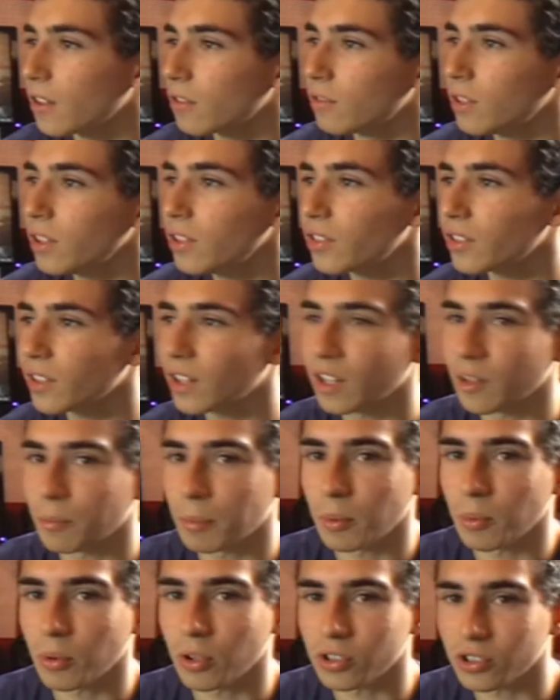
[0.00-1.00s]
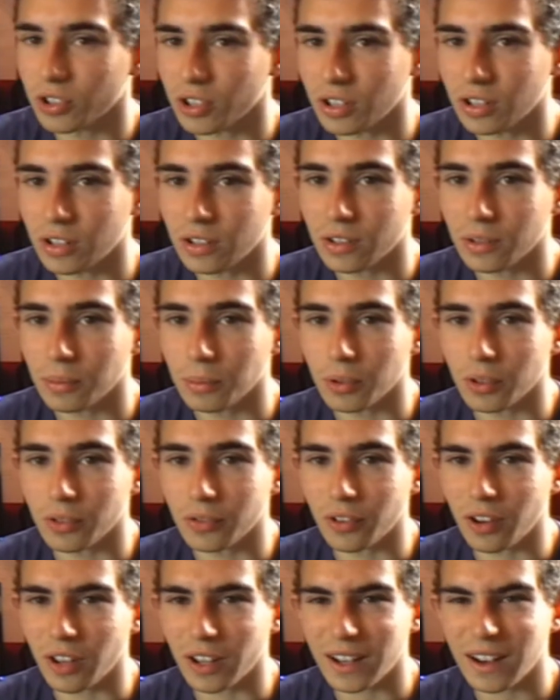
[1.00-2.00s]
Recently I've been watching some
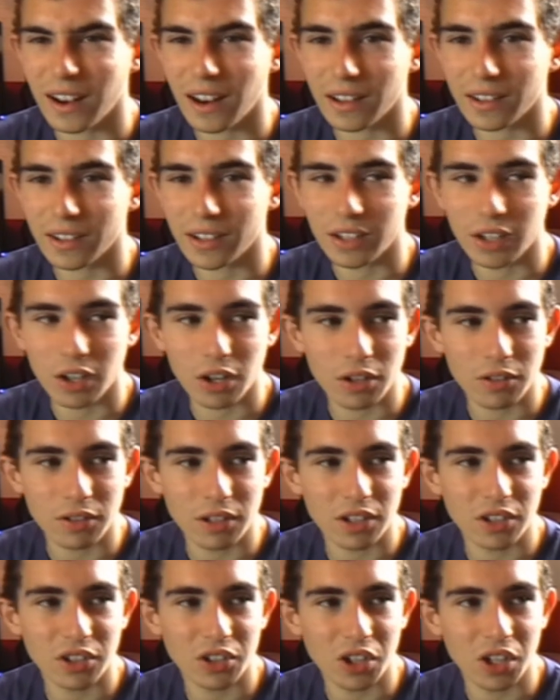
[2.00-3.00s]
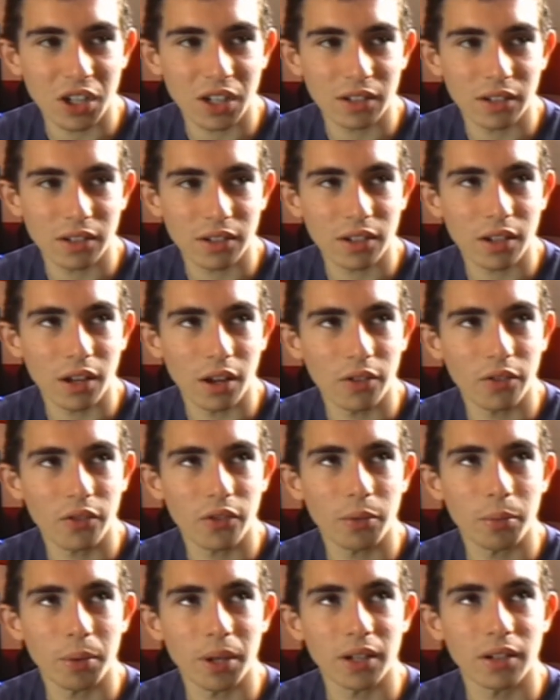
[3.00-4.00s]
sort of like classic Guy Ritchie and
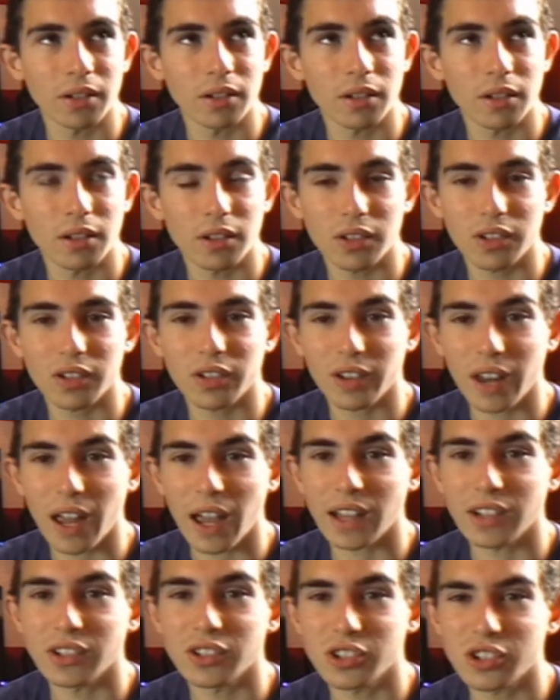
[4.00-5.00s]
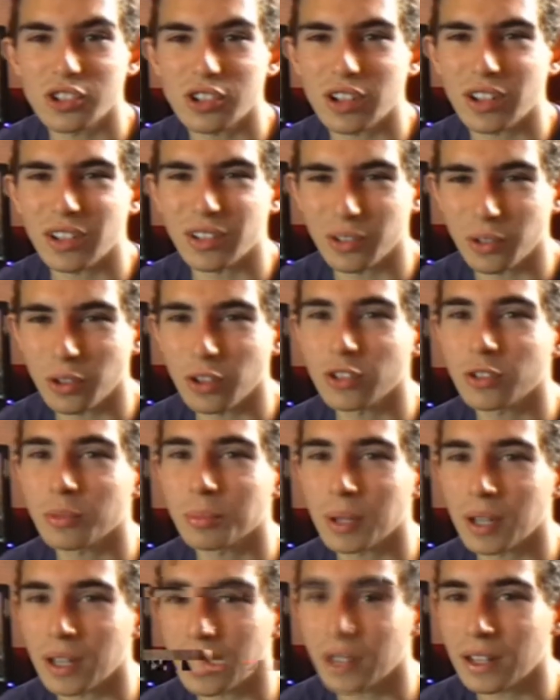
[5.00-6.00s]
stuff. I mean, Snatch has got
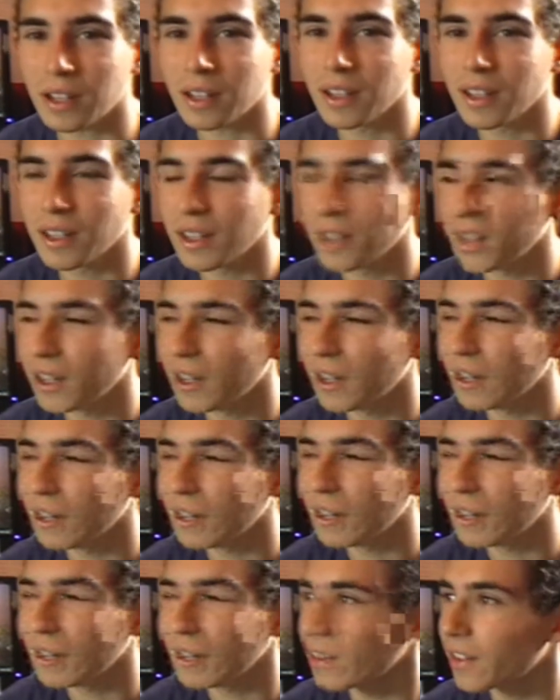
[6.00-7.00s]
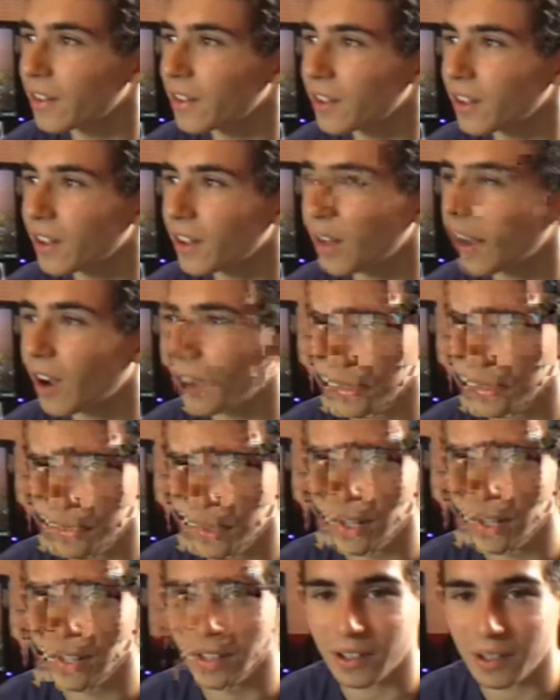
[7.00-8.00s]
to be up in
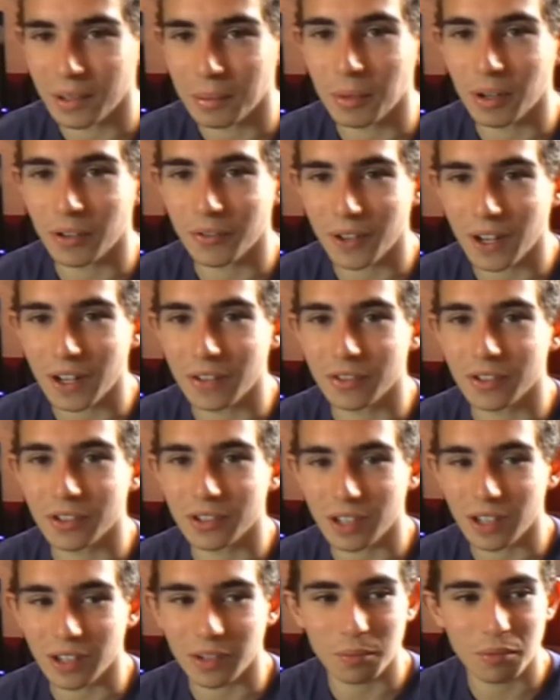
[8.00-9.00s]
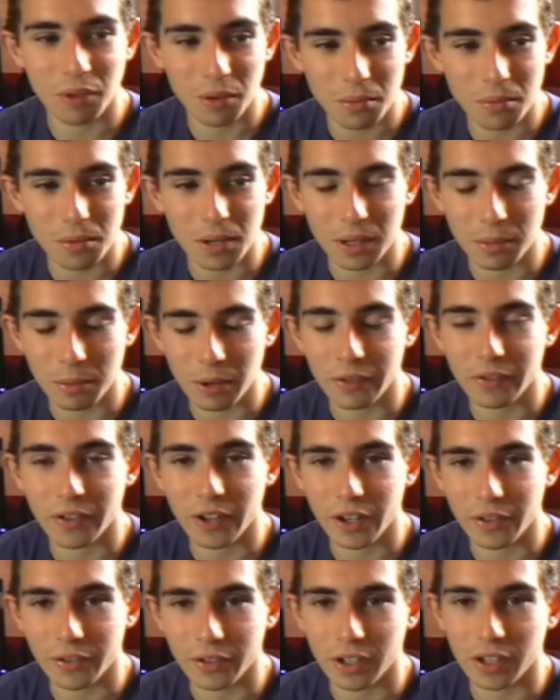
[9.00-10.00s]
my favourites list, probably my
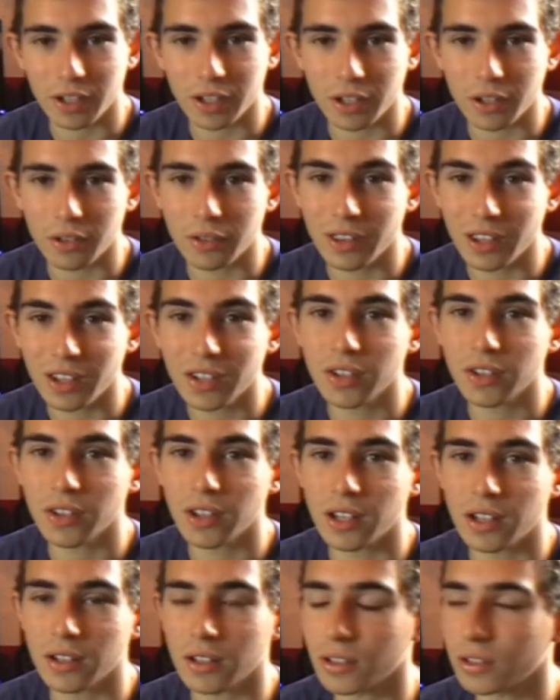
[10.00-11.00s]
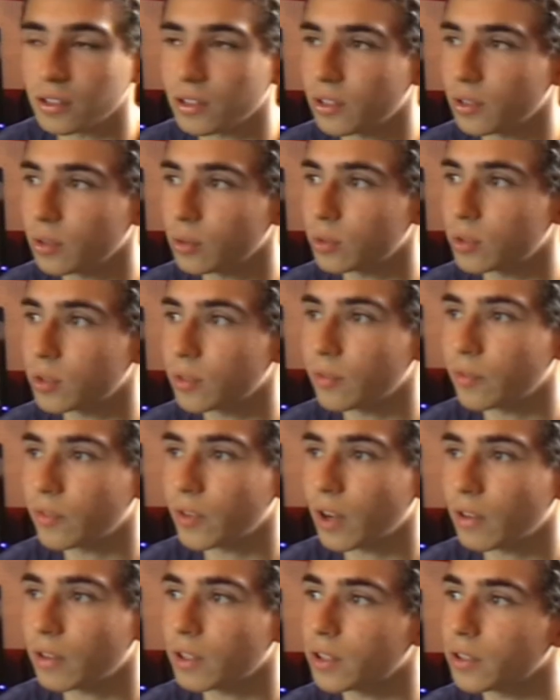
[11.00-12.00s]
favourite. You know, This Is England is also a
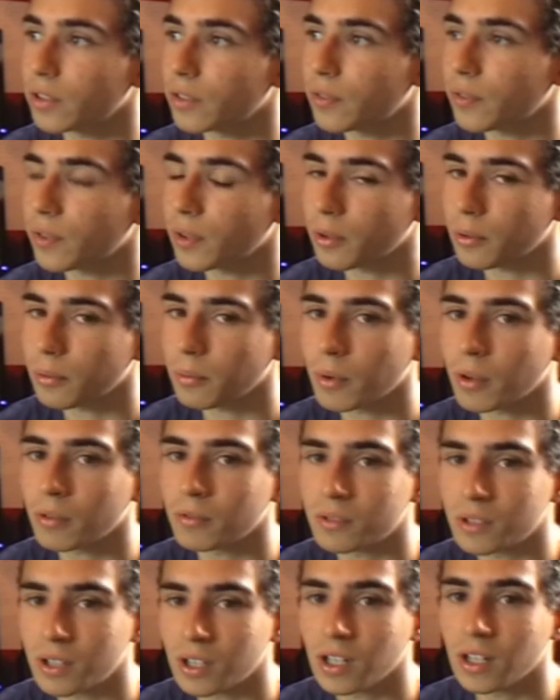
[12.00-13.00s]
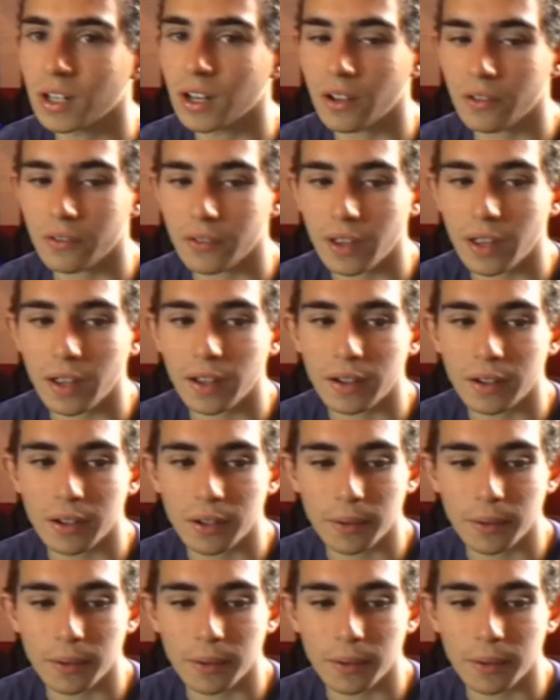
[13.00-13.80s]
very good film. I really love that.